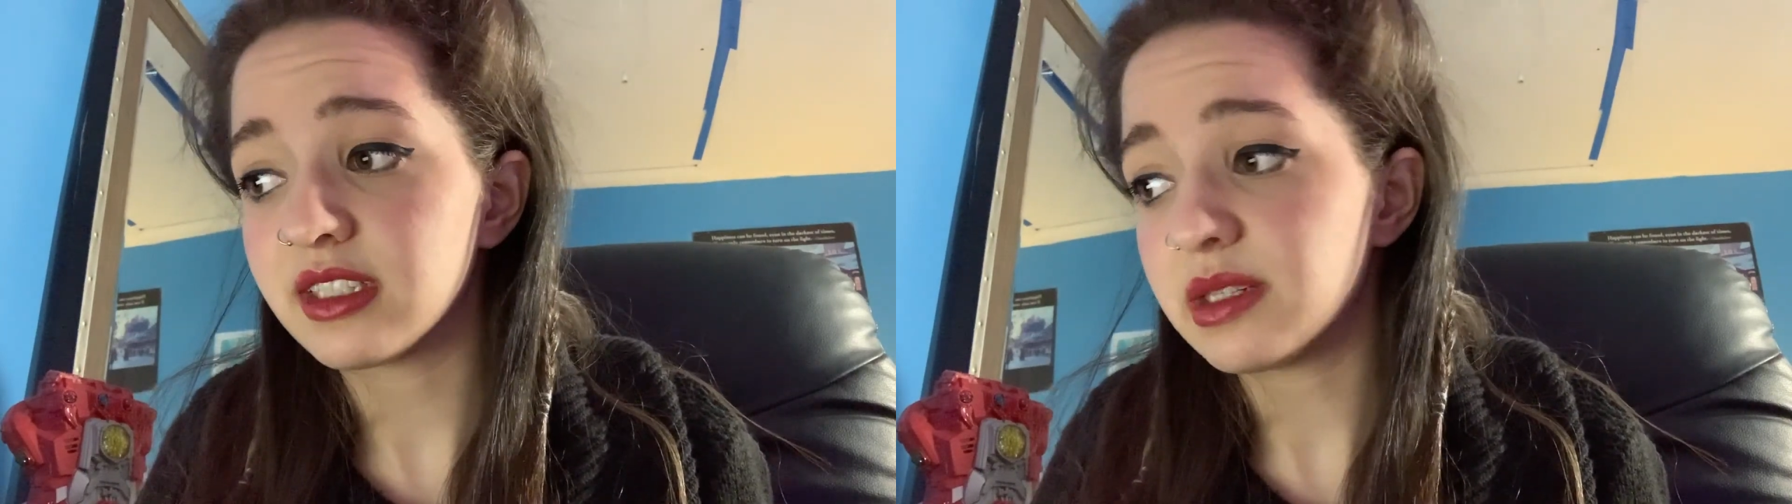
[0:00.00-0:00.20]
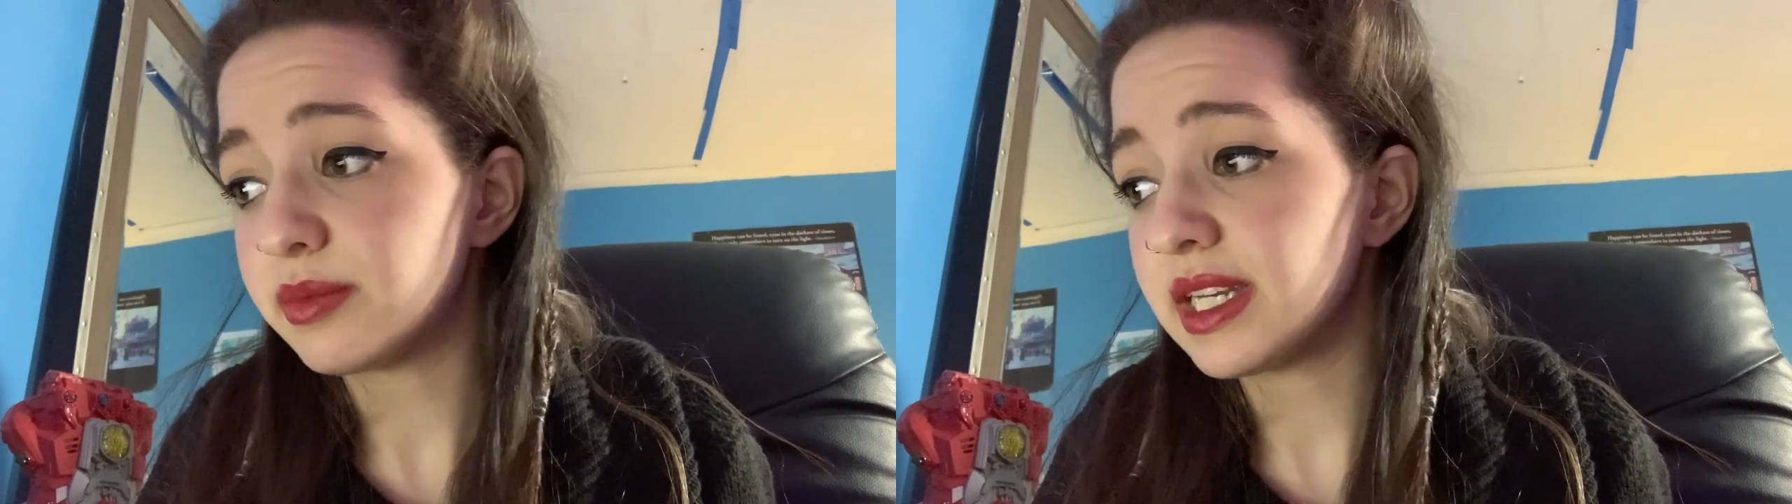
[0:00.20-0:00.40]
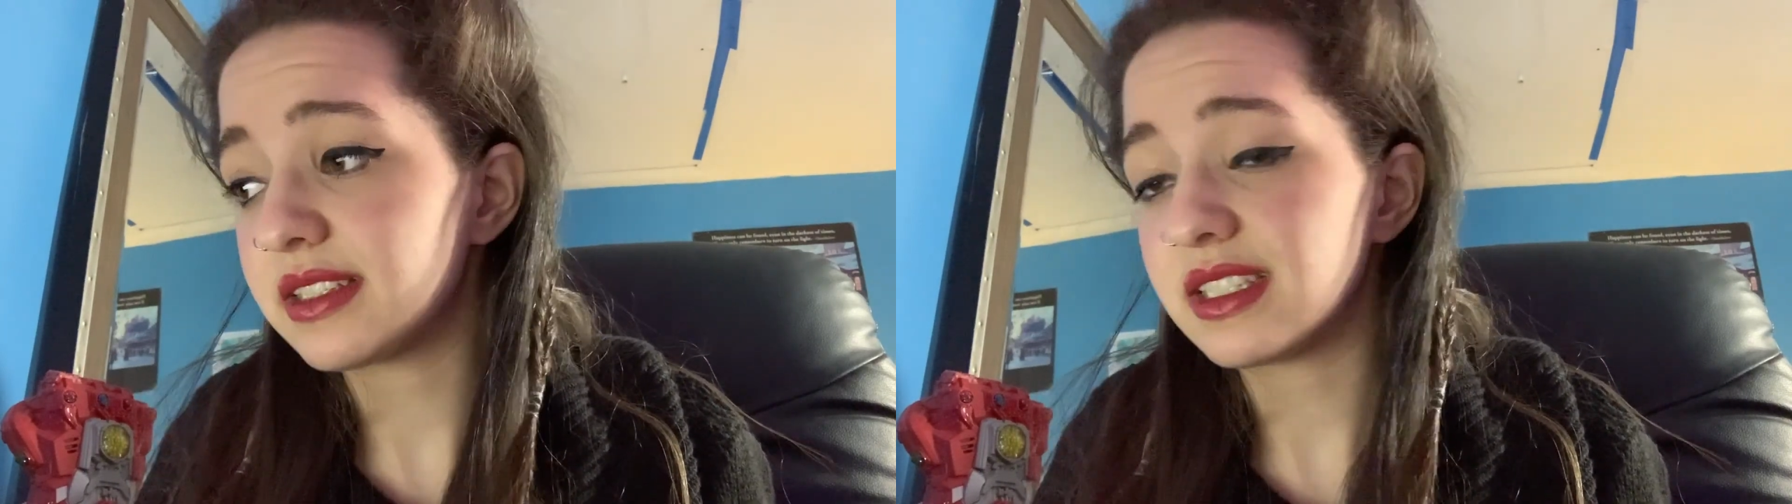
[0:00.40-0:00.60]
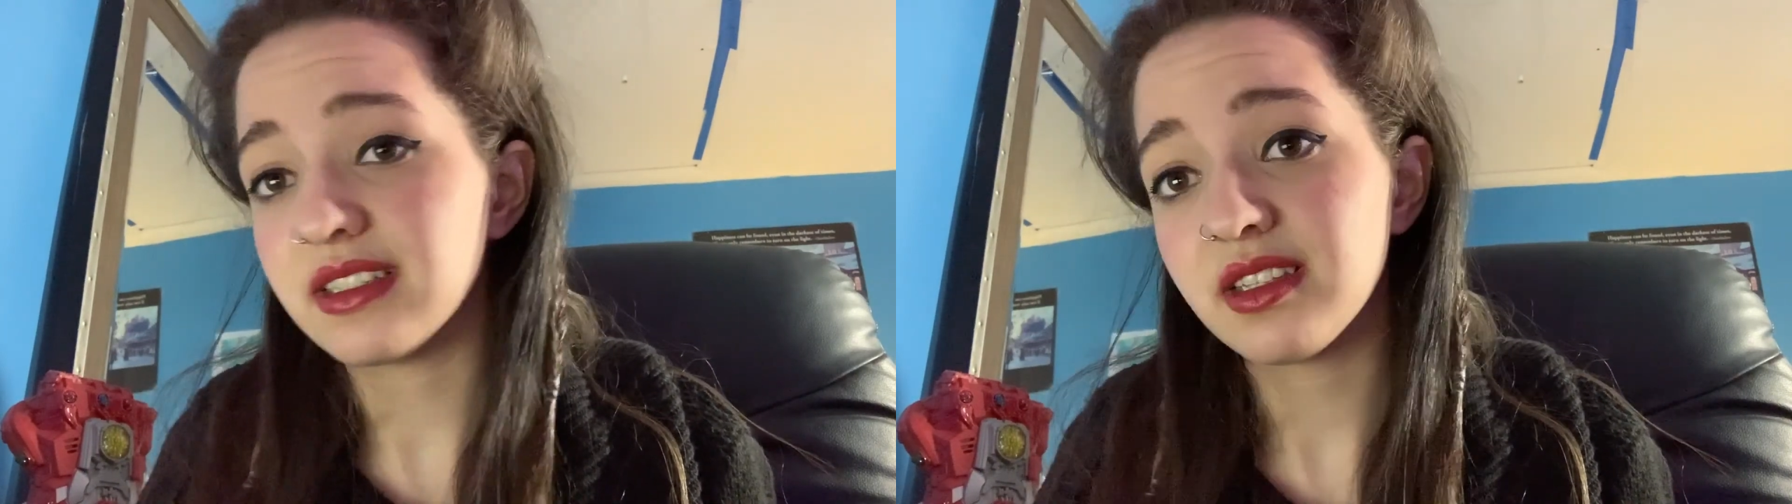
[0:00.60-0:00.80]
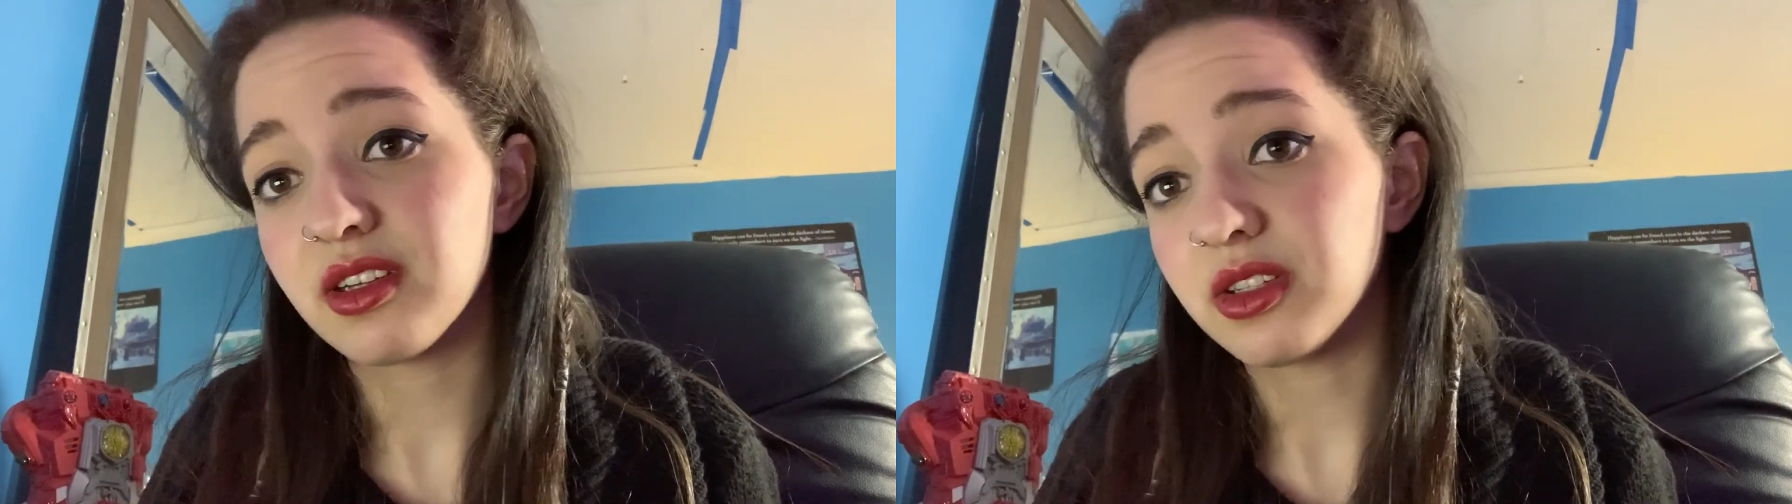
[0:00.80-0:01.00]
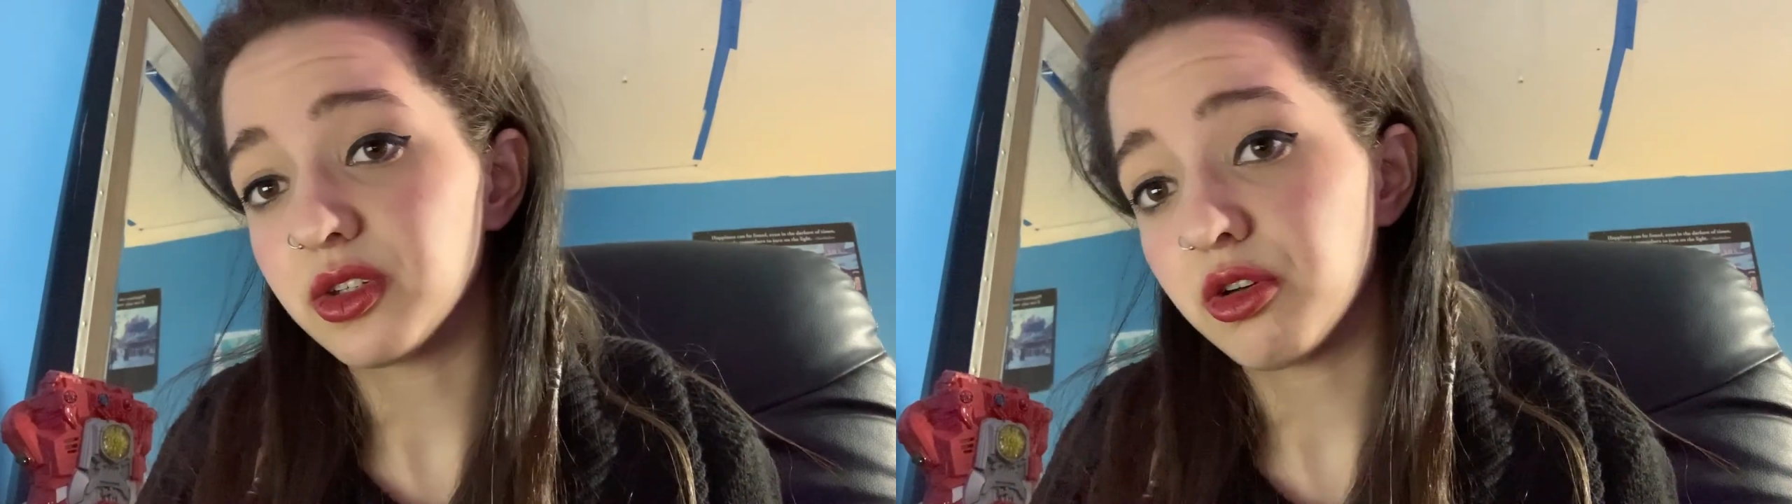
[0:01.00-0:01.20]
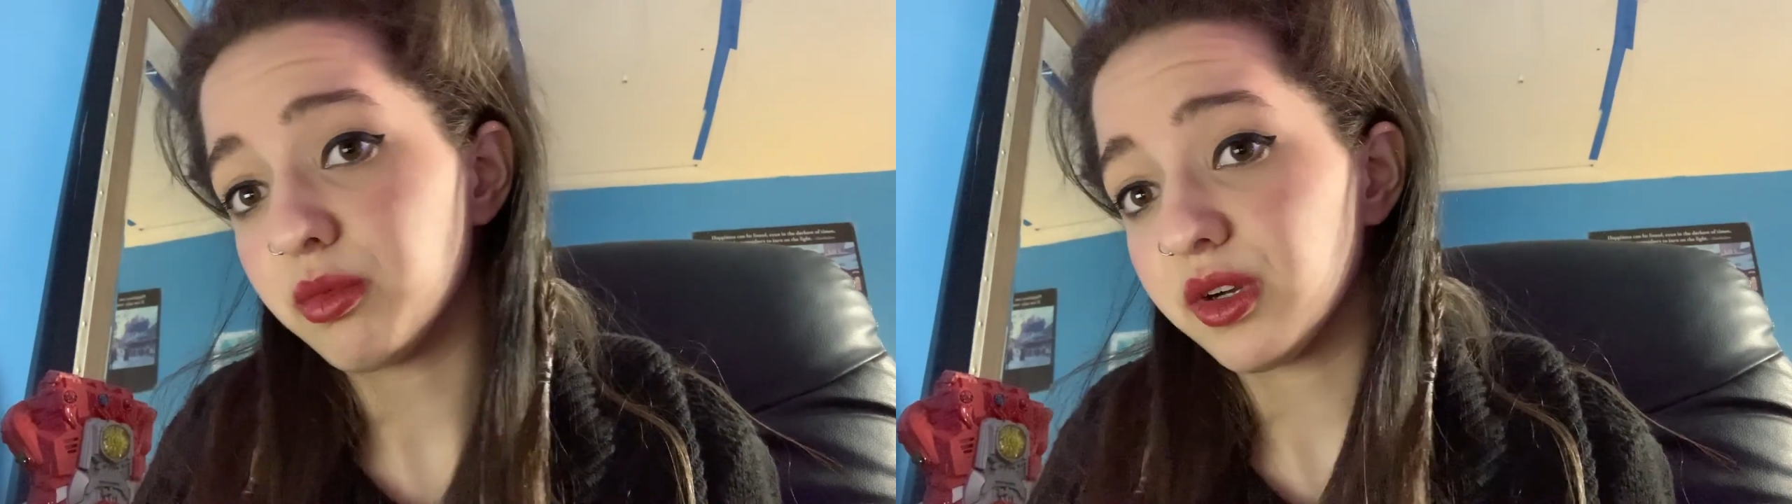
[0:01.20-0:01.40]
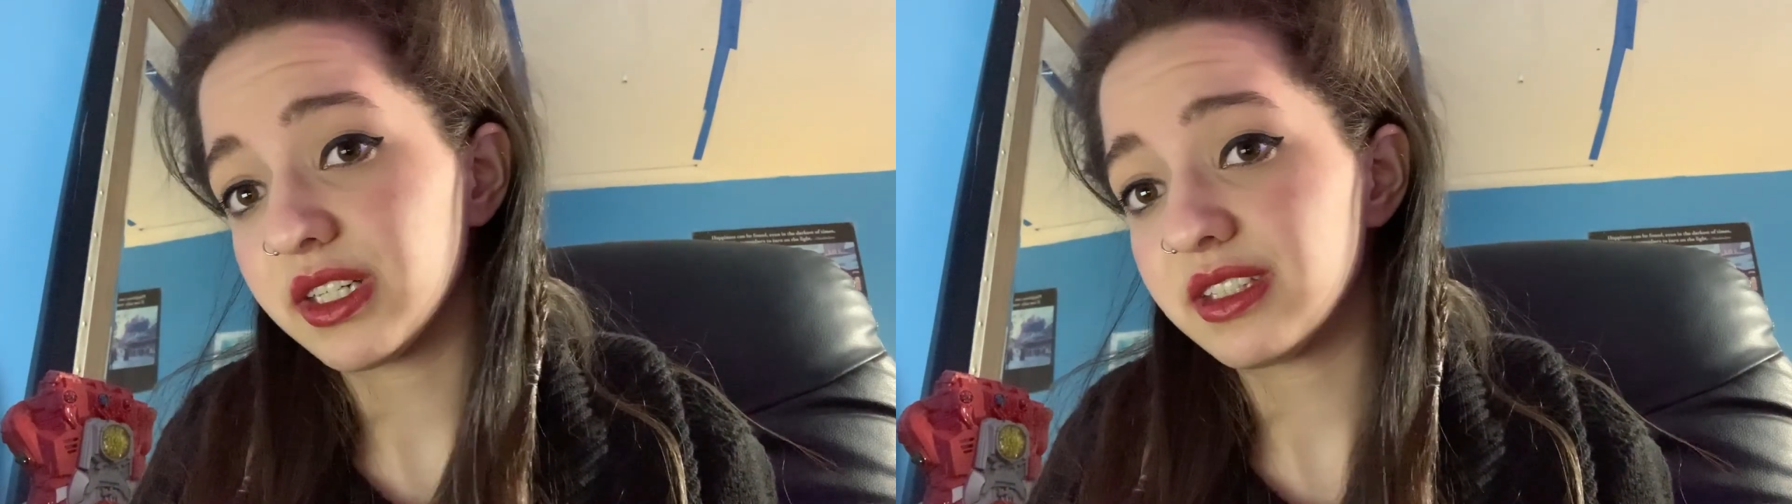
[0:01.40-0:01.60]
and pixies in their local
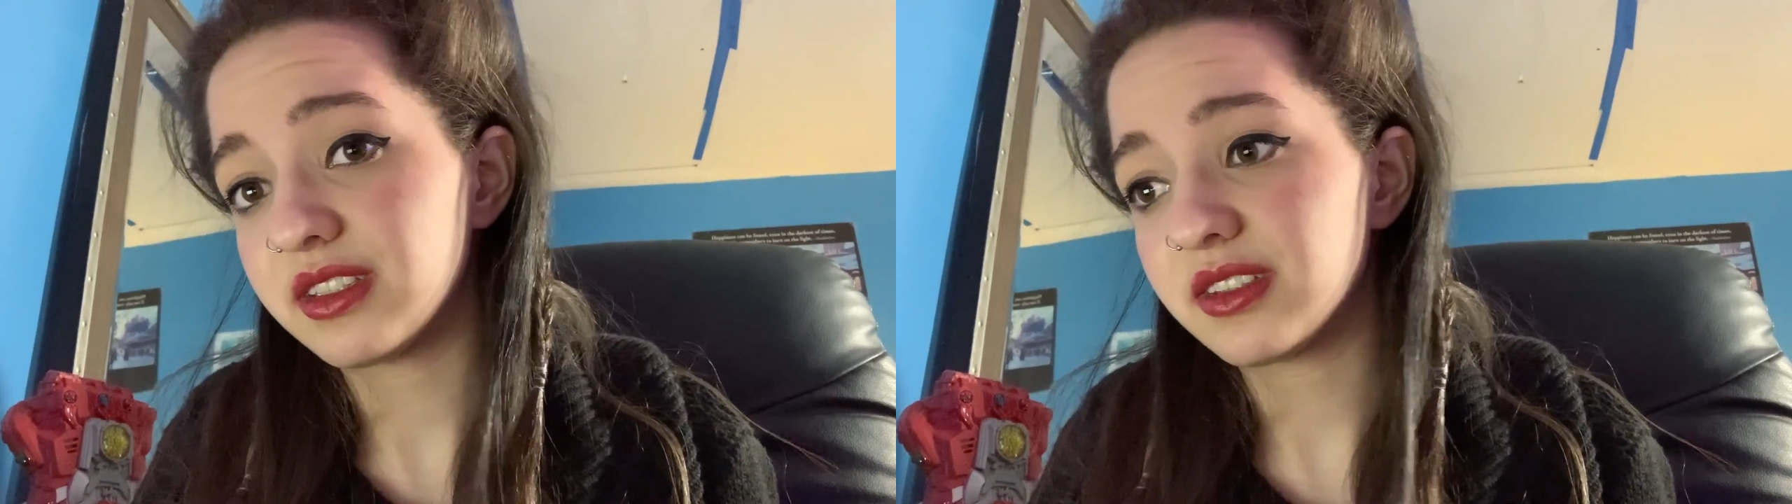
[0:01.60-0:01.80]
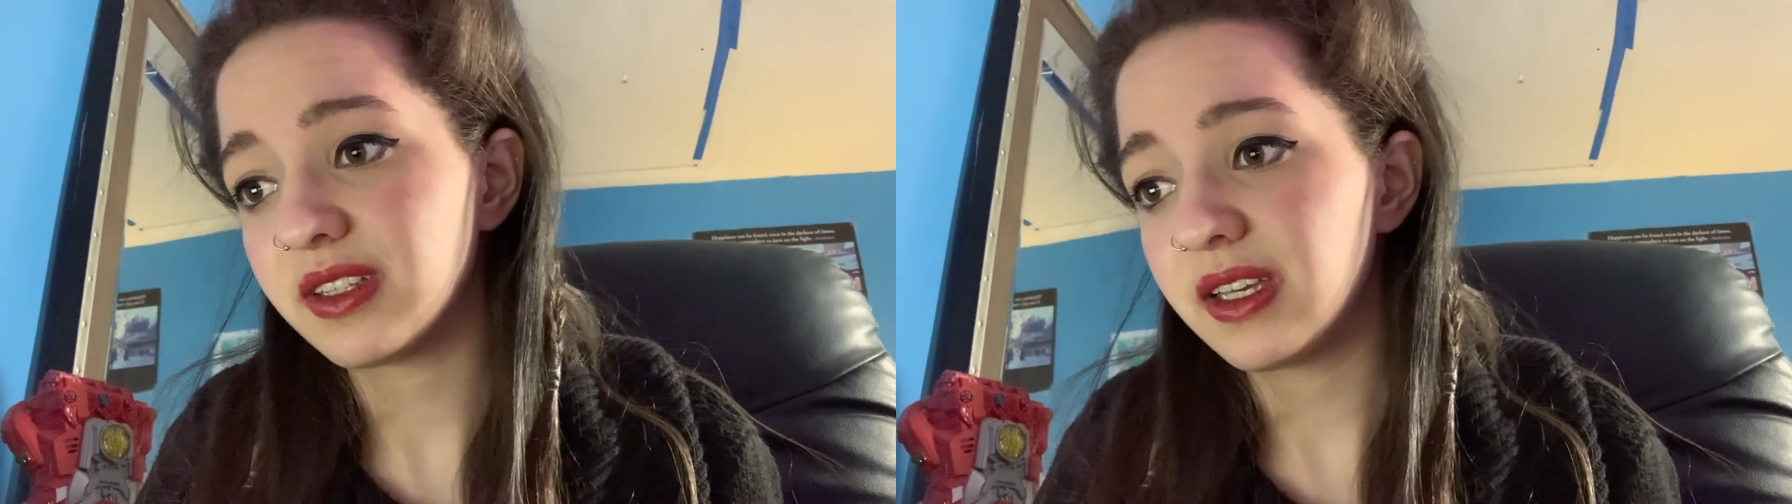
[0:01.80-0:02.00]
markets.